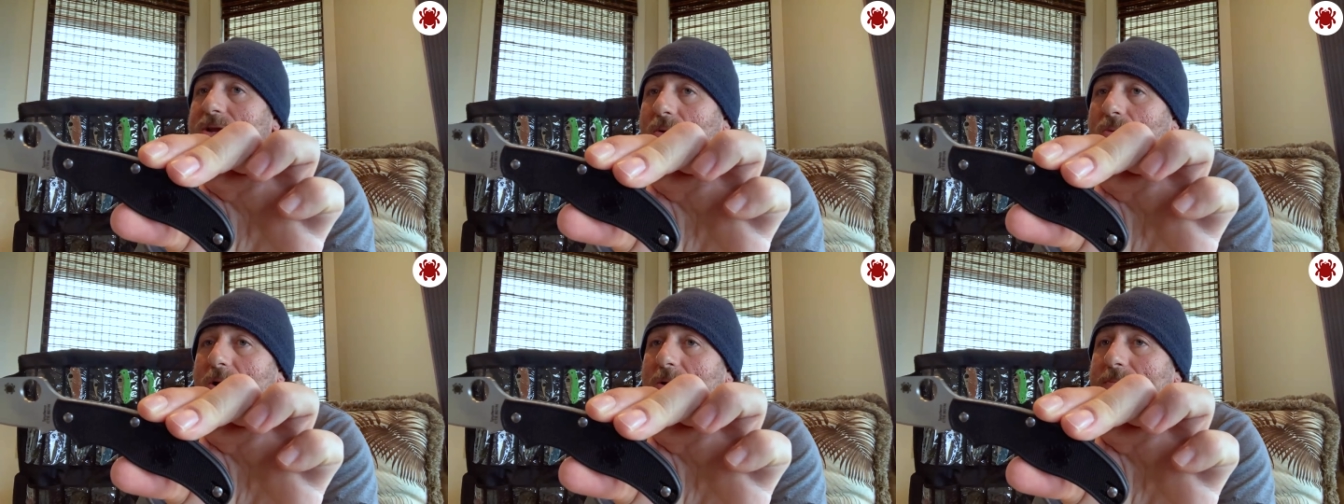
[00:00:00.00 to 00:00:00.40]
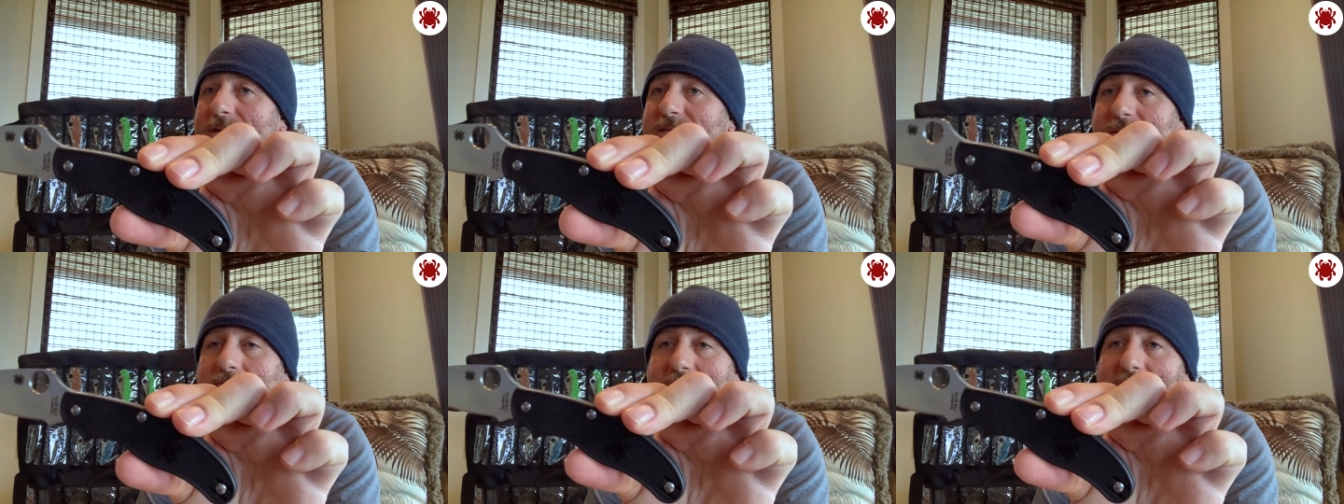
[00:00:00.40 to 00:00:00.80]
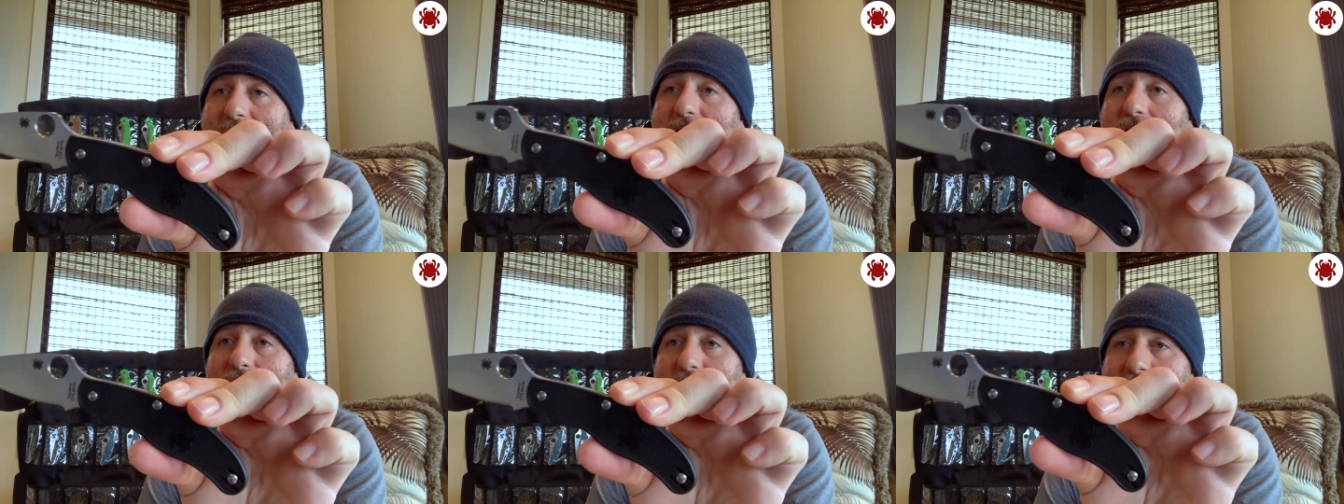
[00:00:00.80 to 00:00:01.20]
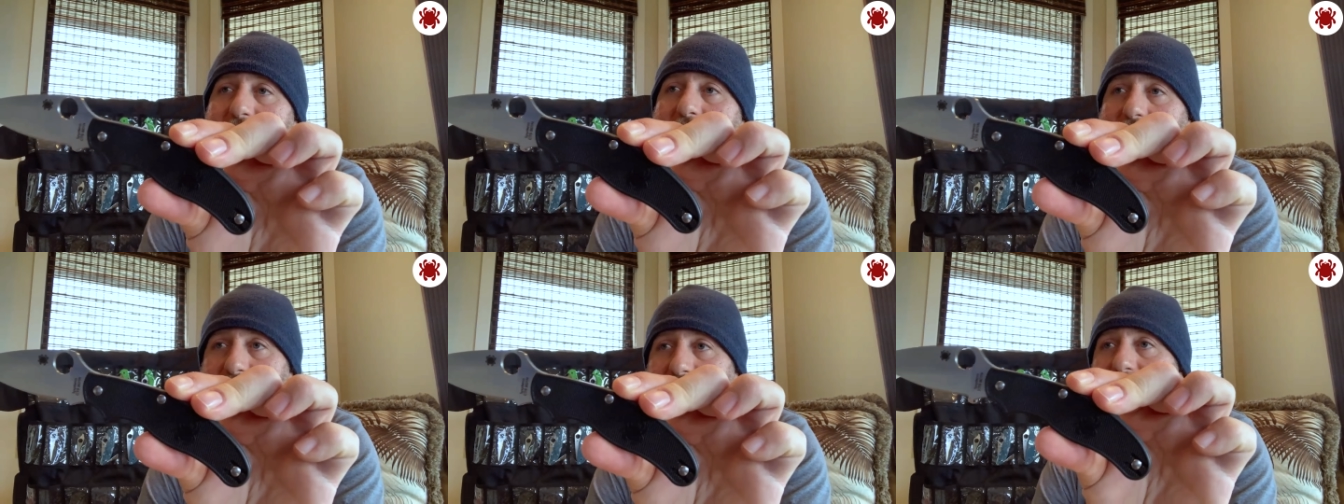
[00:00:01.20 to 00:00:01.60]
there will be some yellow in the
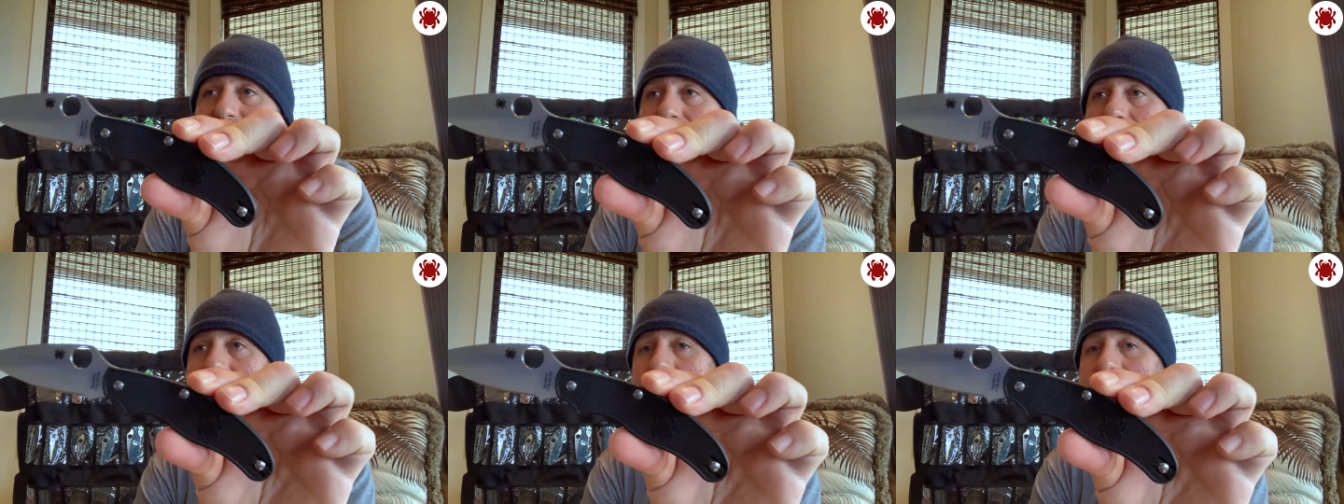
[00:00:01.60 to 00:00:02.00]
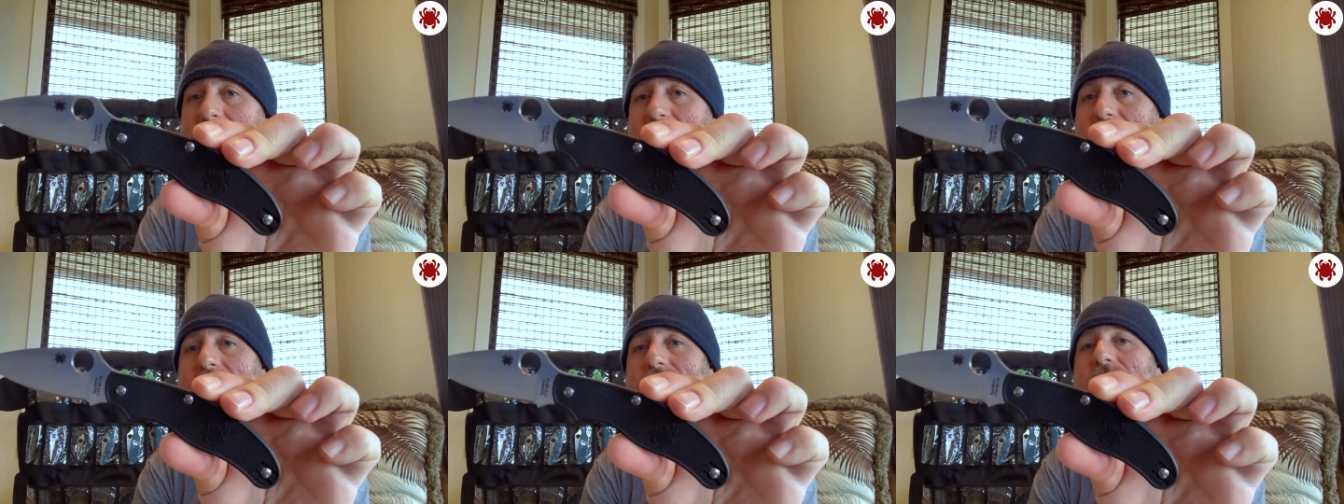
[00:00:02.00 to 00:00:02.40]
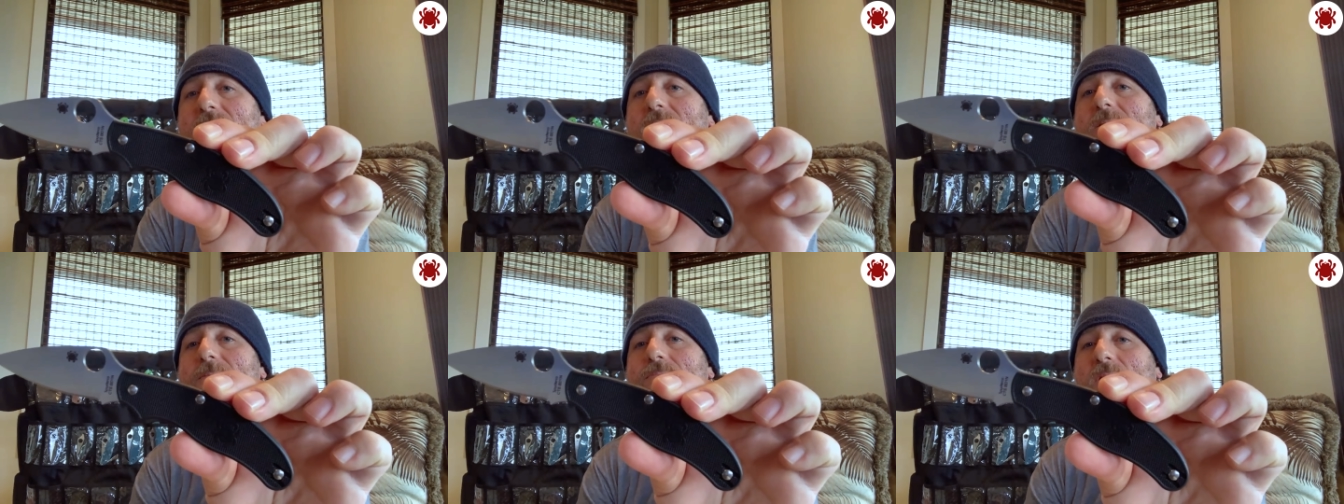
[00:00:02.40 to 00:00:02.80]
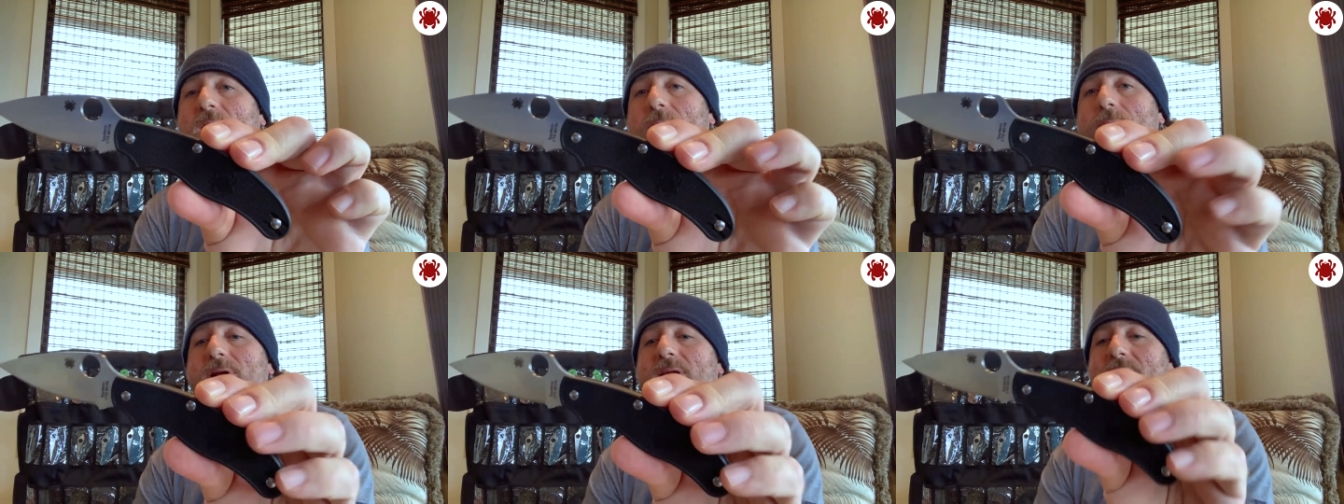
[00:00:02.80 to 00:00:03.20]
LC200N.
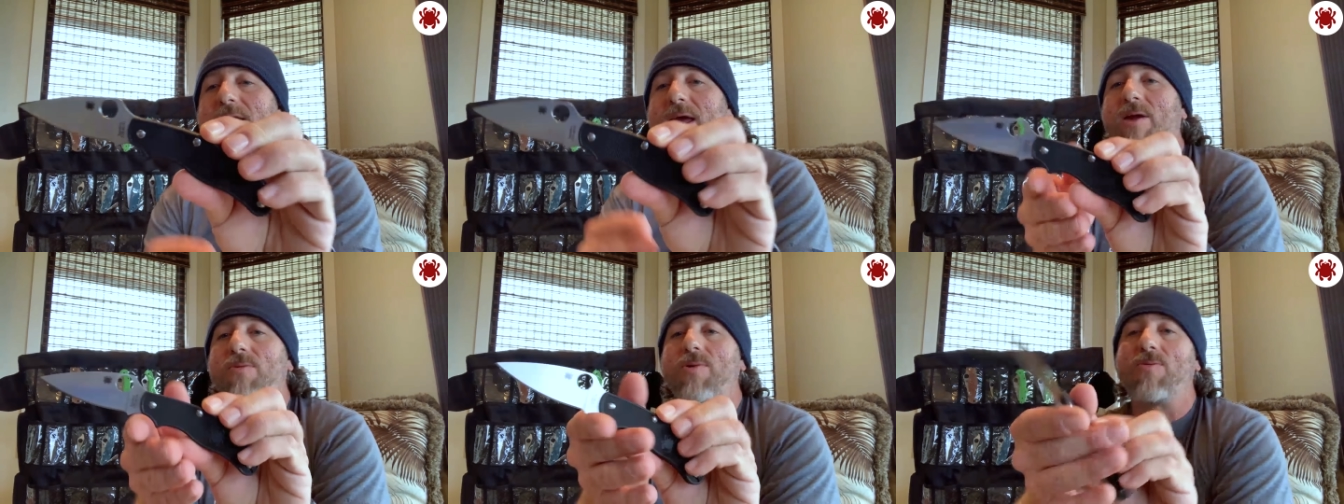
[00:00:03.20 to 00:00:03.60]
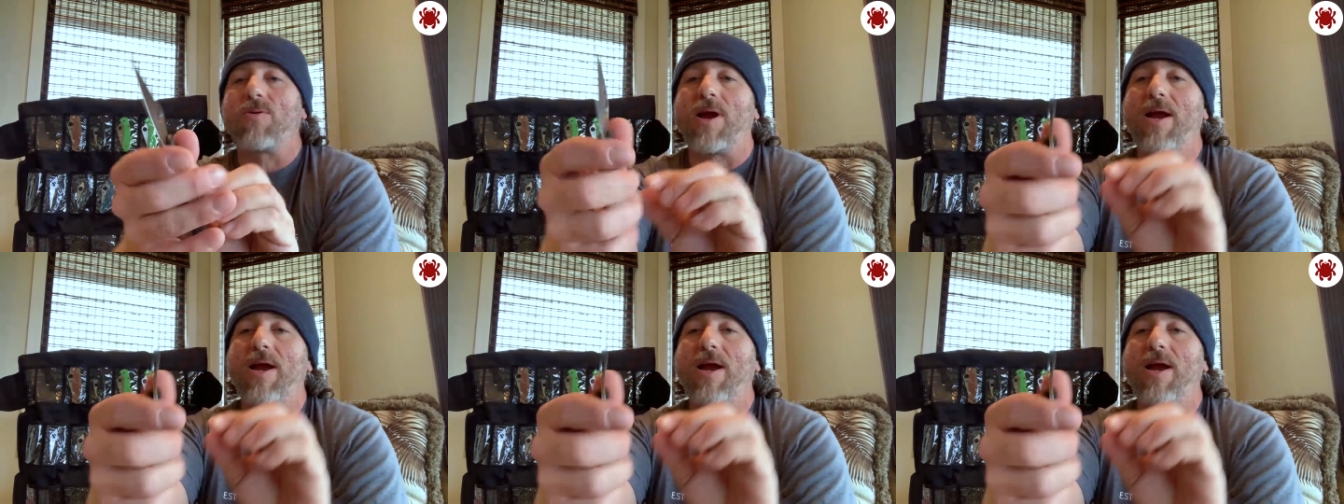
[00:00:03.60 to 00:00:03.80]
Um, but again, we were